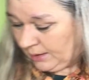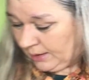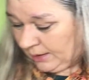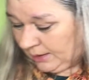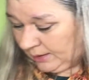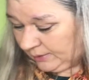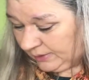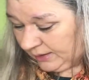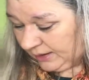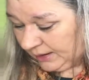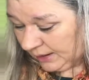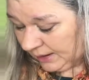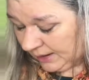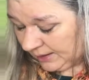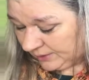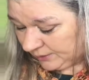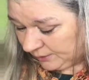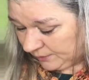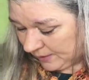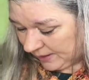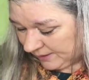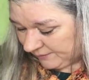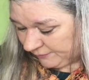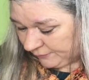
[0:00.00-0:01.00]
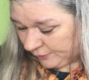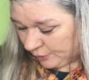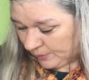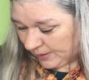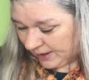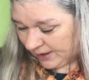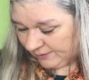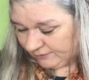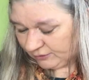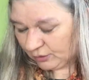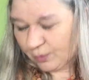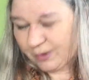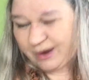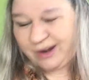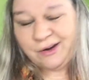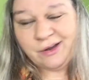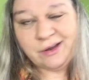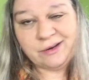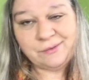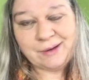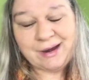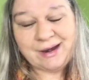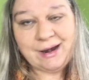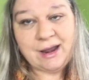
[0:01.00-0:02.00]
The other FO I have going
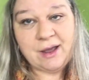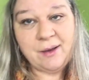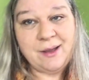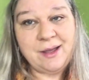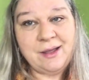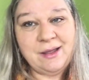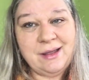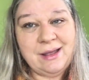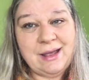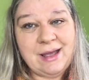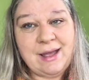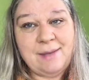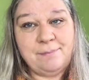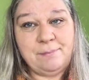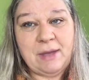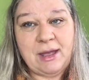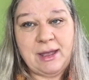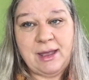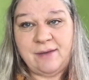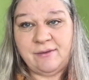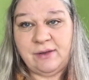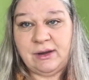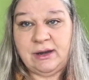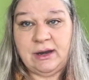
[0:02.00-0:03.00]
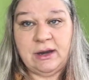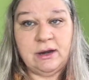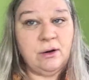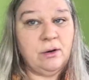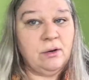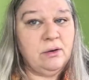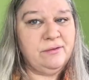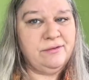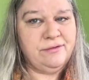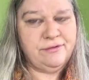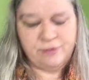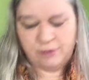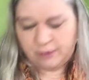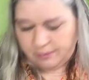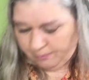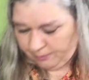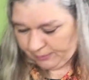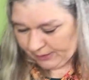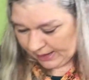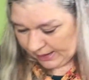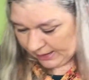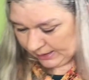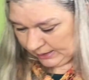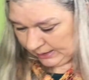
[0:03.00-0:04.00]
on right now, I haven't knit on for a
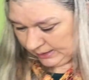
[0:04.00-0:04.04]
bit.